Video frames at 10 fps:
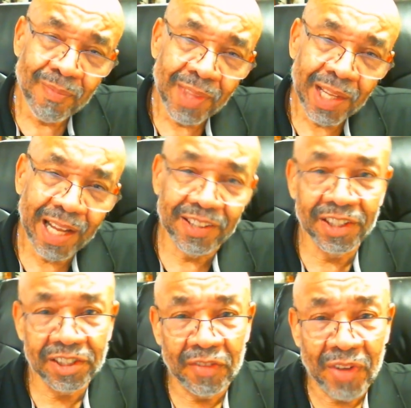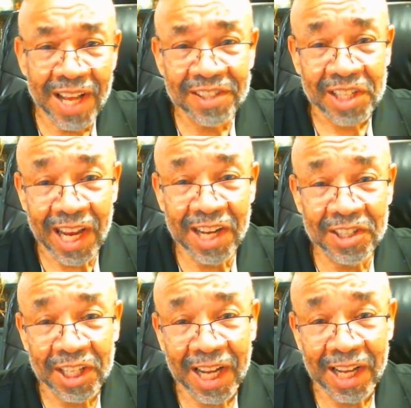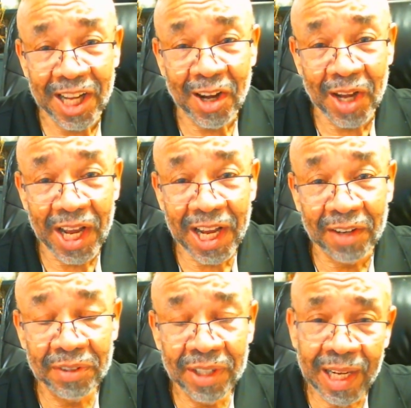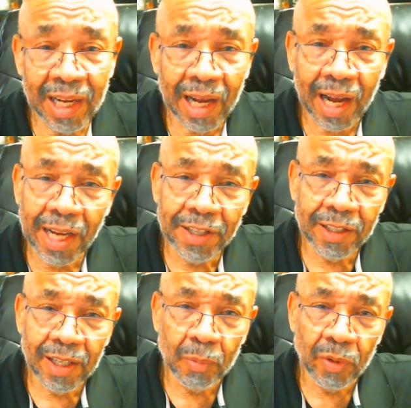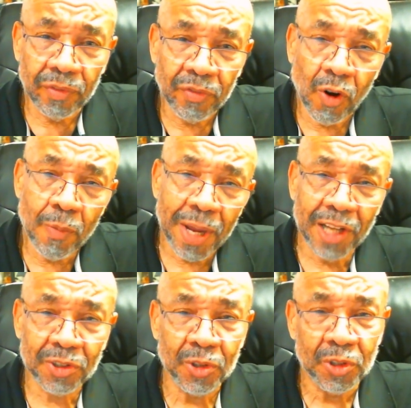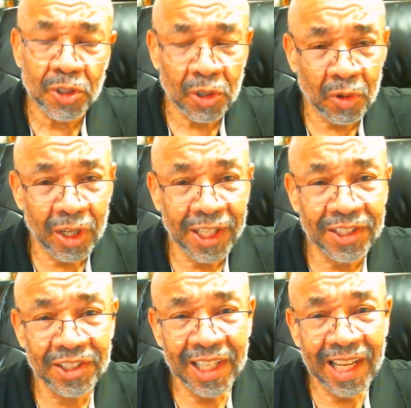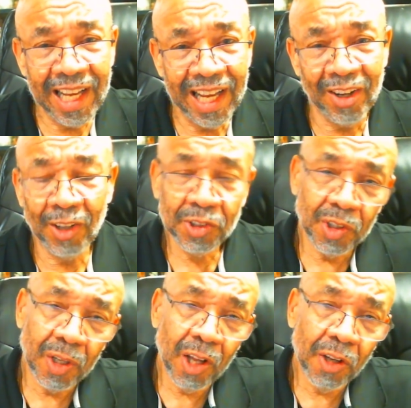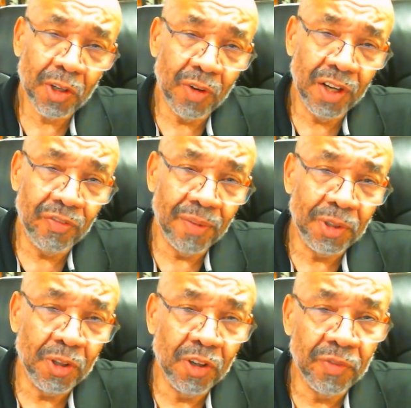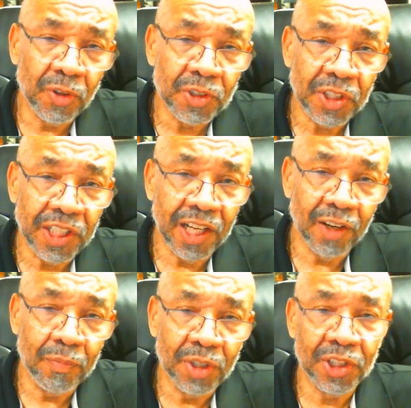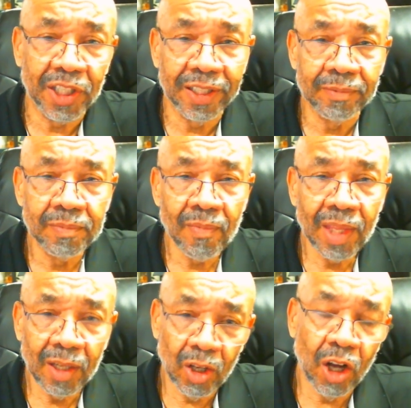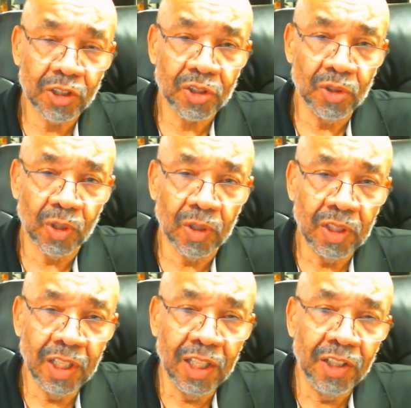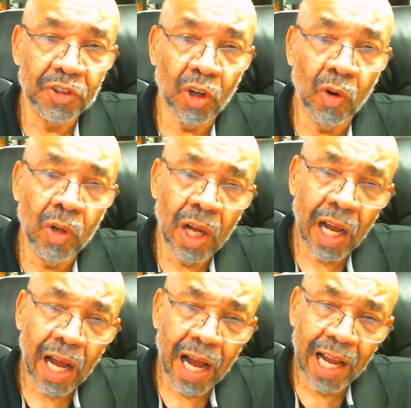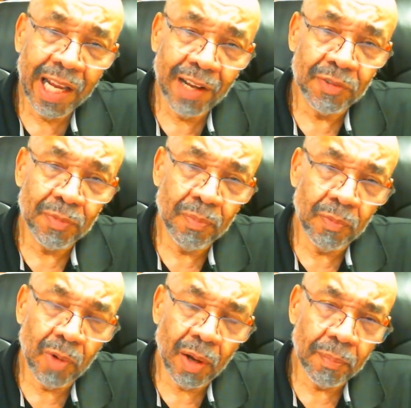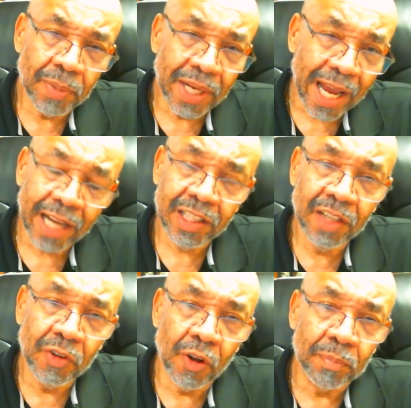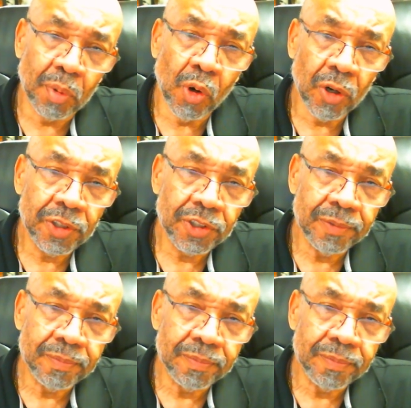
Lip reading: at this advanced age that I now have, I ended up with 4 master's degrees and also a law degree from the University of Michigan Law School. So I have been active on boards